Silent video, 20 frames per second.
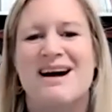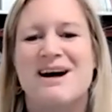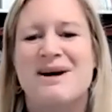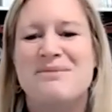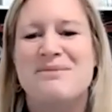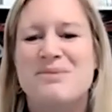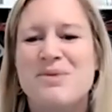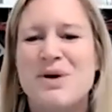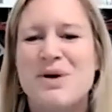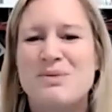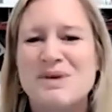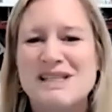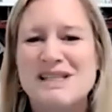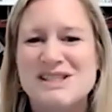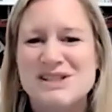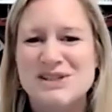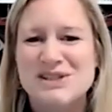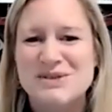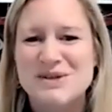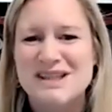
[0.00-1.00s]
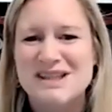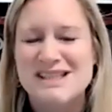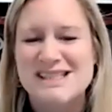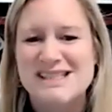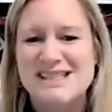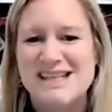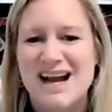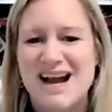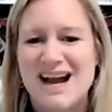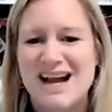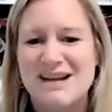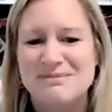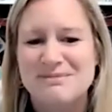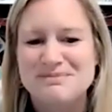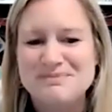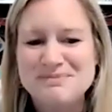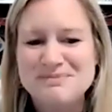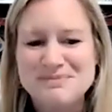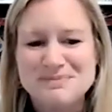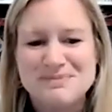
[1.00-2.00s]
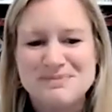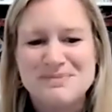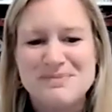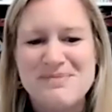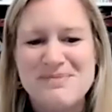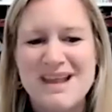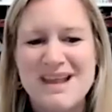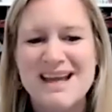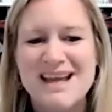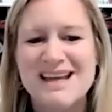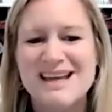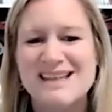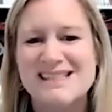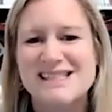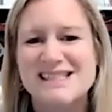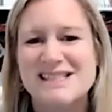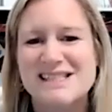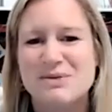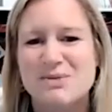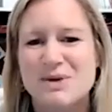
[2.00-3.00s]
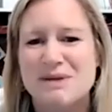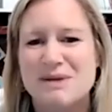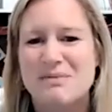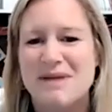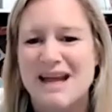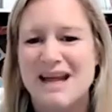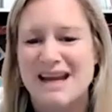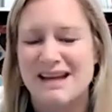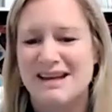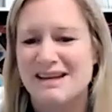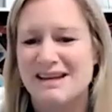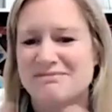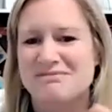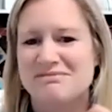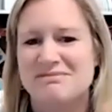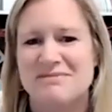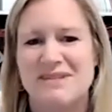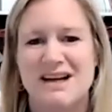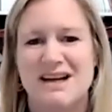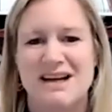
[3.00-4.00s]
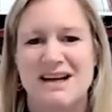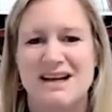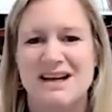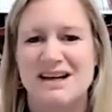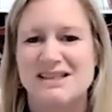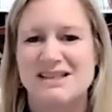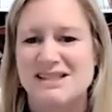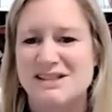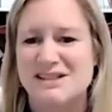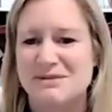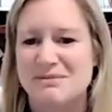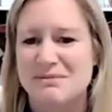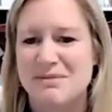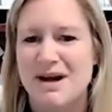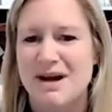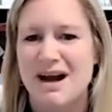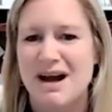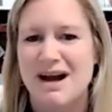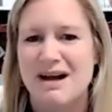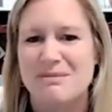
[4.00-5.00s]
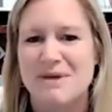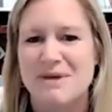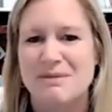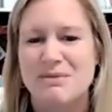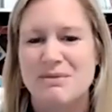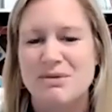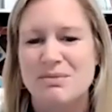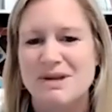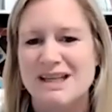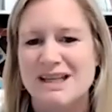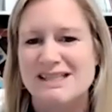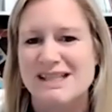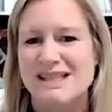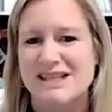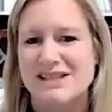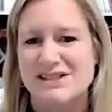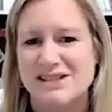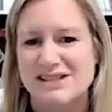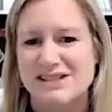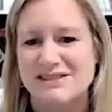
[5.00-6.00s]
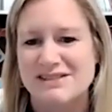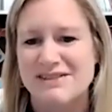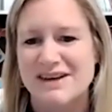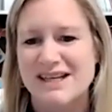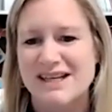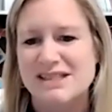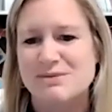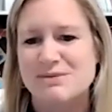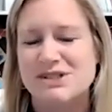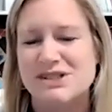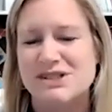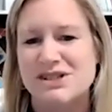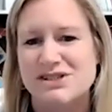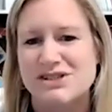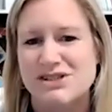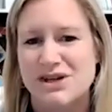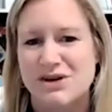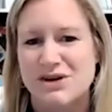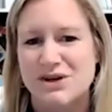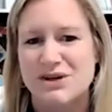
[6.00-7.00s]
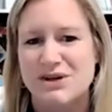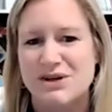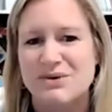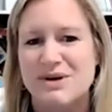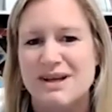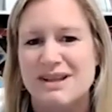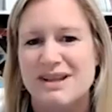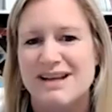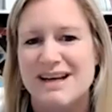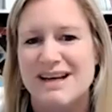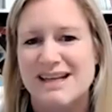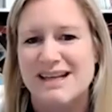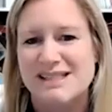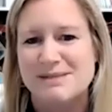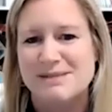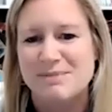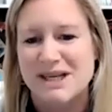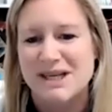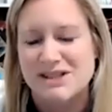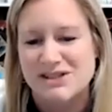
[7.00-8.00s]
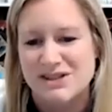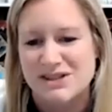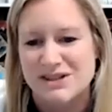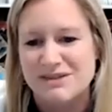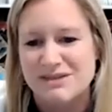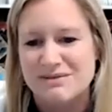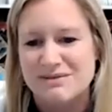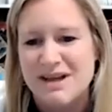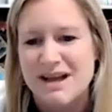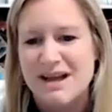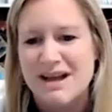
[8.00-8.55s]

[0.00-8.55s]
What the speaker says: What we do at this time is we make a custom immobilization device, which I'll show you in the next picture.